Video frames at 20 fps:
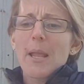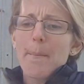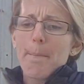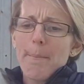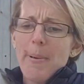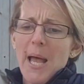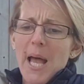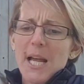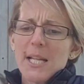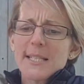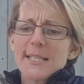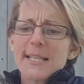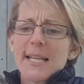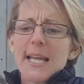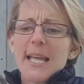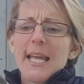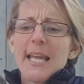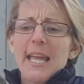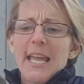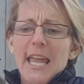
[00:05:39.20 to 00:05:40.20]
But
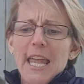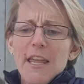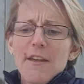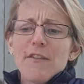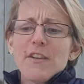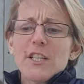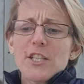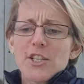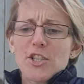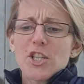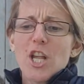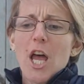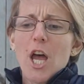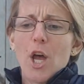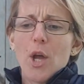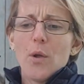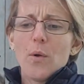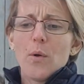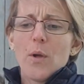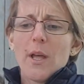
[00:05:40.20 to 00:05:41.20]
even
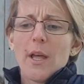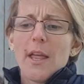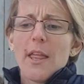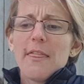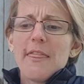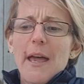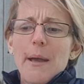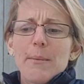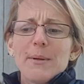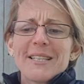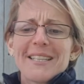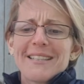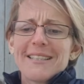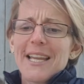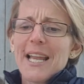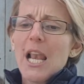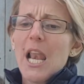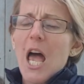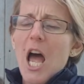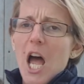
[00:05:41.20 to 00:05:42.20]
so, there were
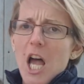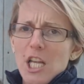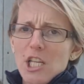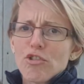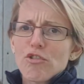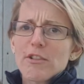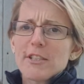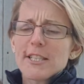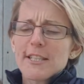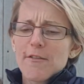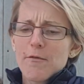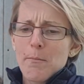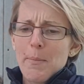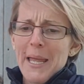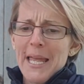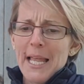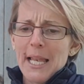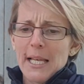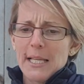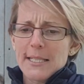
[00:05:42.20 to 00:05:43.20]
still hundreds of
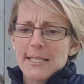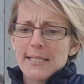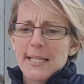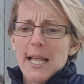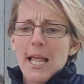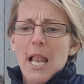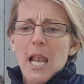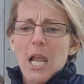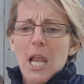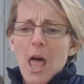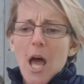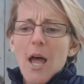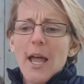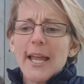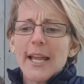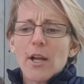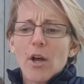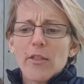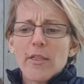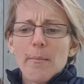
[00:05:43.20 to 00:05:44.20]
pills
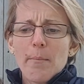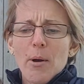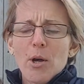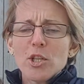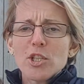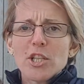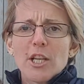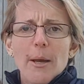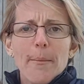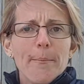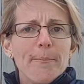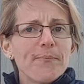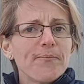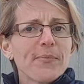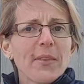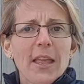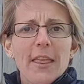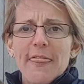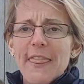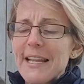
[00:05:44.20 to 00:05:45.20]
lying on the bottom
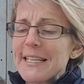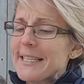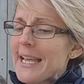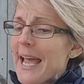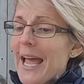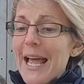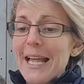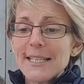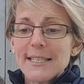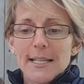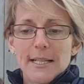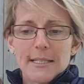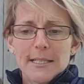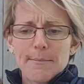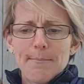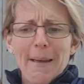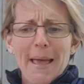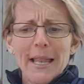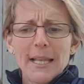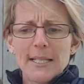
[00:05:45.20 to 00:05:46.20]
that hadn't
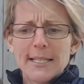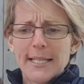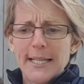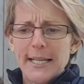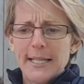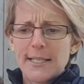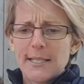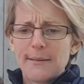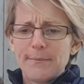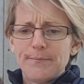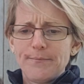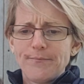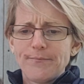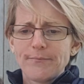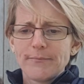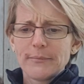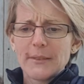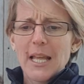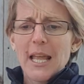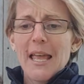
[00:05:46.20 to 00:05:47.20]
melted.
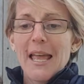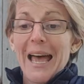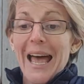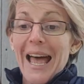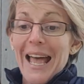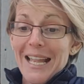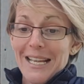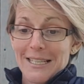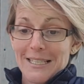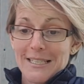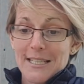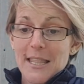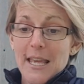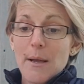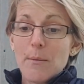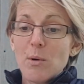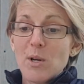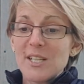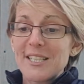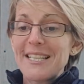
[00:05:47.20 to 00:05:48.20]
And
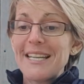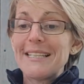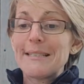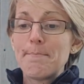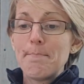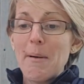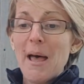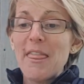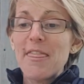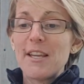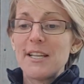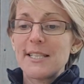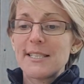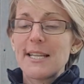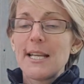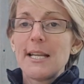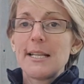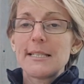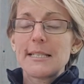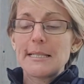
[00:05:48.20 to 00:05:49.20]
there was his mother's
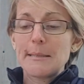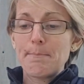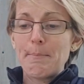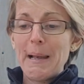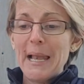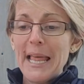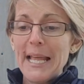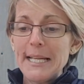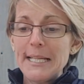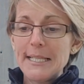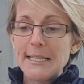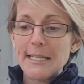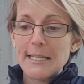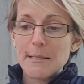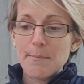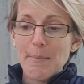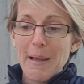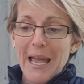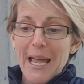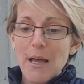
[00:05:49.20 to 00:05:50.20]

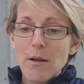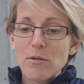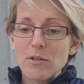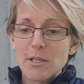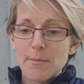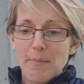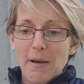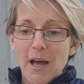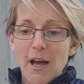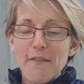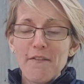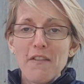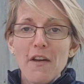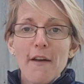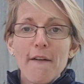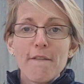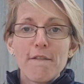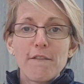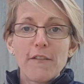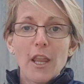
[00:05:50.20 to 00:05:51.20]
splendid powder puff
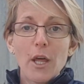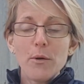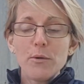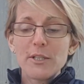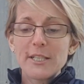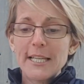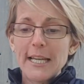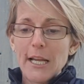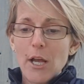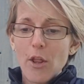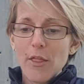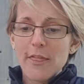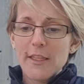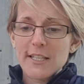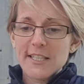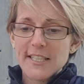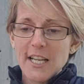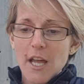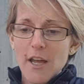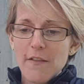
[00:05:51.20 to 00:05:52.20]
floating on the
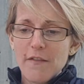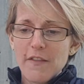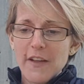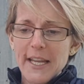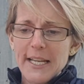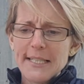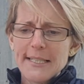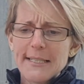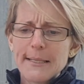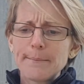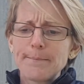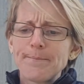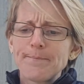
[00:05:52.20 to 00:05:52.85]
surface.